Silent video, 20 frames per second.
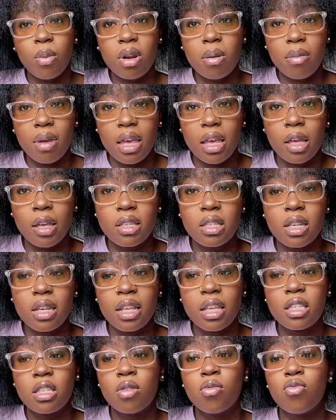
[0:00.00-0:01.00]
to make, because it
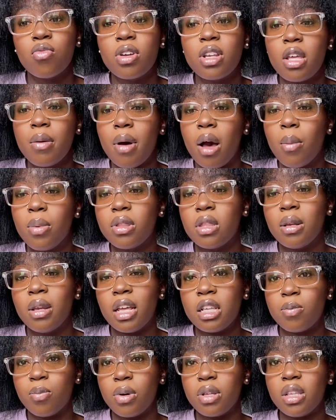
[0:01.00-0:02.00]
links in really well with the
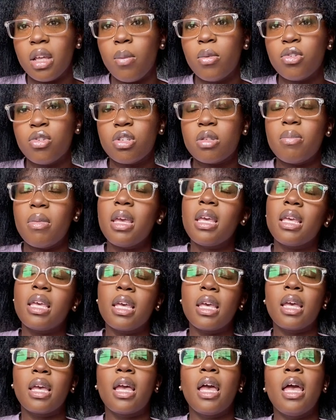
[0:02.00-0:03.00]
last point that I was just
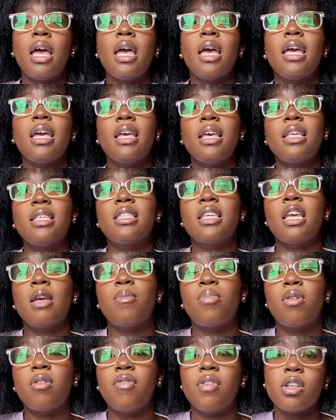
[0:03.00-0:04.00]
making, is
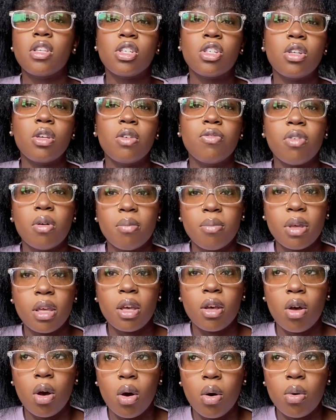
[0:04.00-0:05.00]
it prevents you from
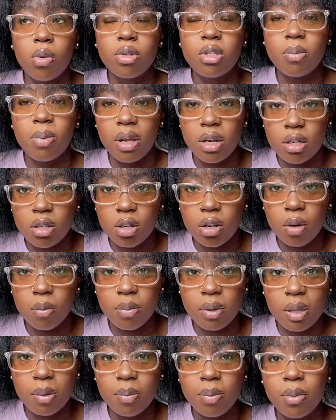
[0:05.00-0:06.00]
being codependent on
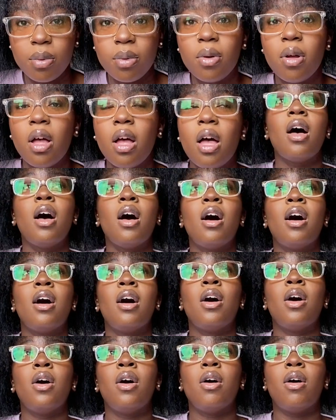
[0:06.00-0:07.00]
people.
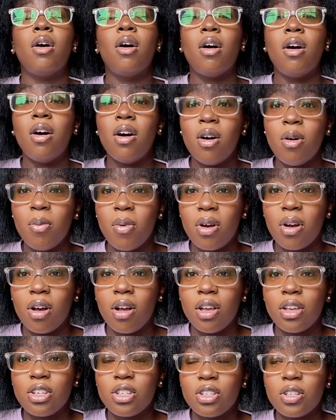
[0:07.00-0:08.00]
Oh my
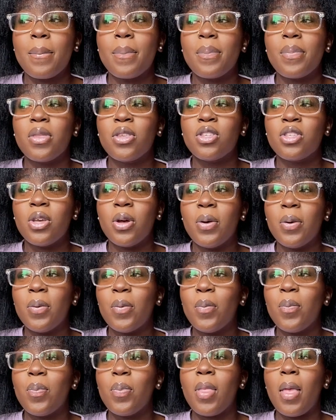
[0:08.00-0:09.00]
gosh.
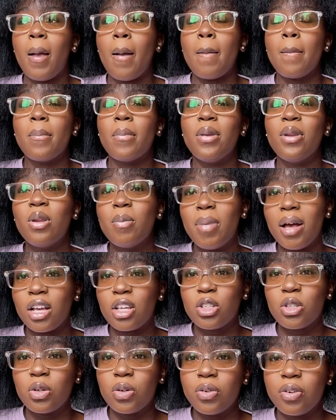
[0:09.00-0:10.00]
So, little
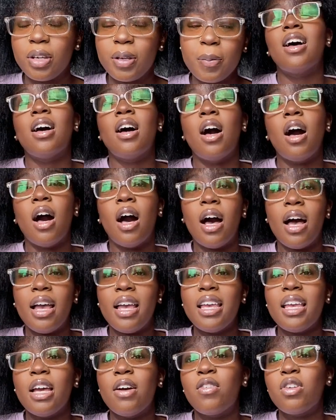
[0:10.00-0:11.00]
backstory.
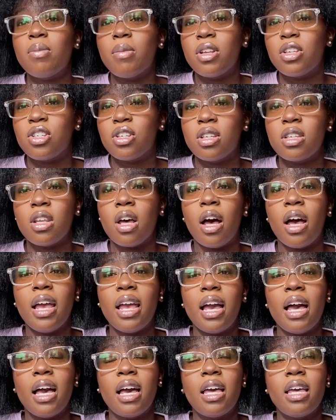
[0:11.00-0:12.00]
I already mentioned I
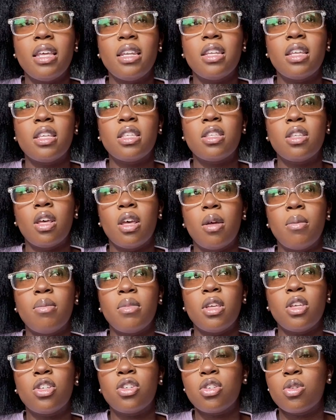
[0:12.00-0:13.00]
had
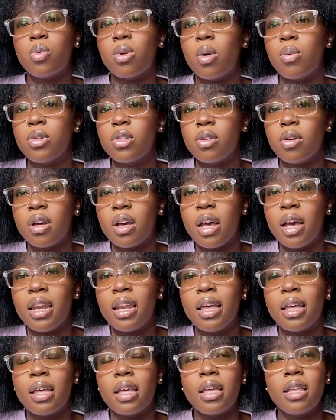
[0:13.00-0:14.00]
issues when I was younger,
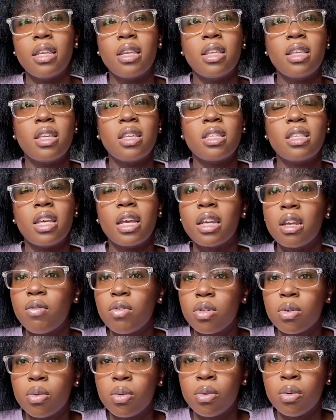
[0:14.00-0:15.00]
like in secondary
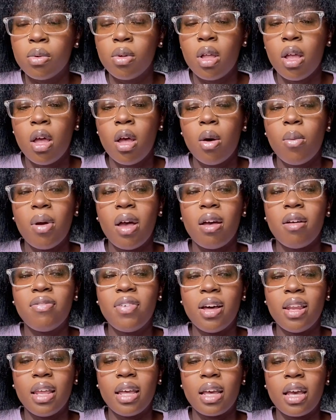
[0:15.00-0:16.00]
school, where I
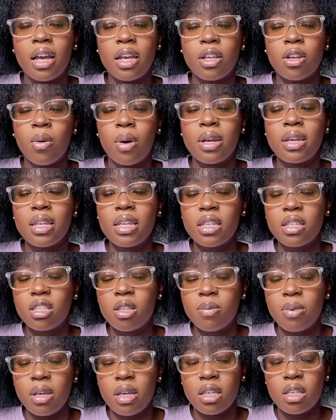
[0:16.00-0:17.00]
felt like, you know, I needed to
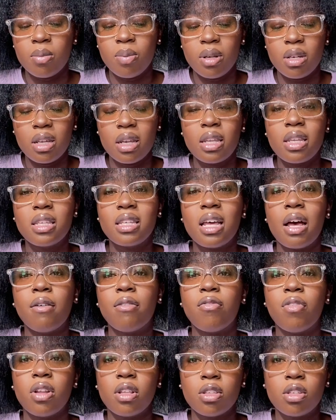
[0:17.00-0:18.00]
be dependent, I needed to have
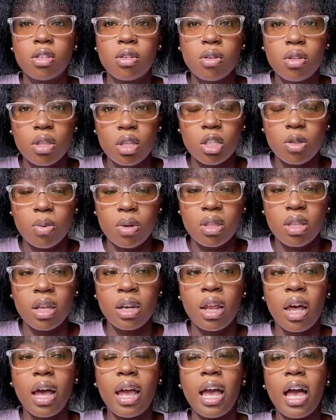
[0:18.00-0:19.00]
friends to do things with. And
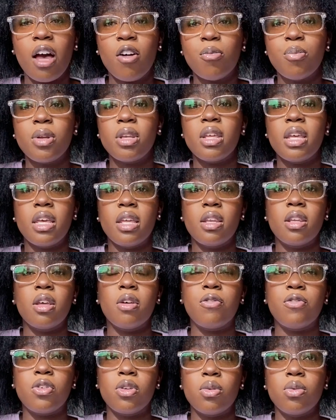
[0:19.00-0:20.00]
I have been in a
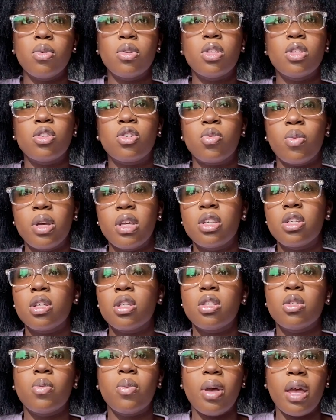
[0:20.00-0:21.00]
few
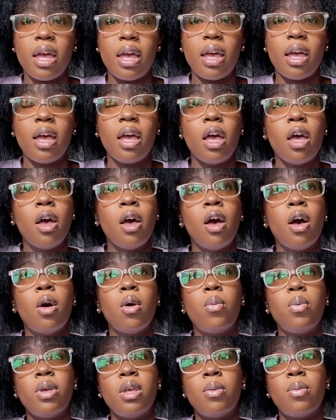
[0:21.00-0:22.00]
situations where
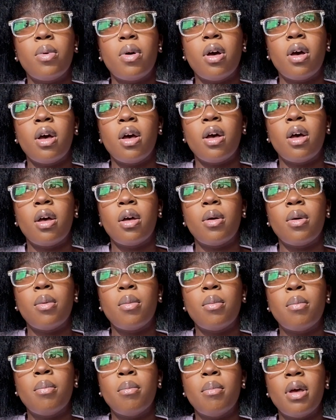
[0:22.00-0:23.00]
we were,
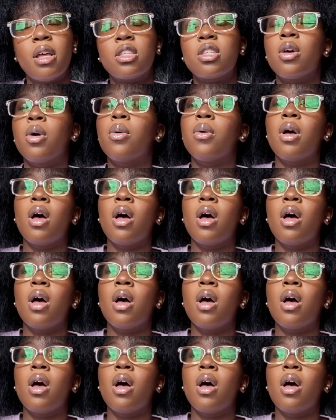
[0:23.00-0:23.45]
so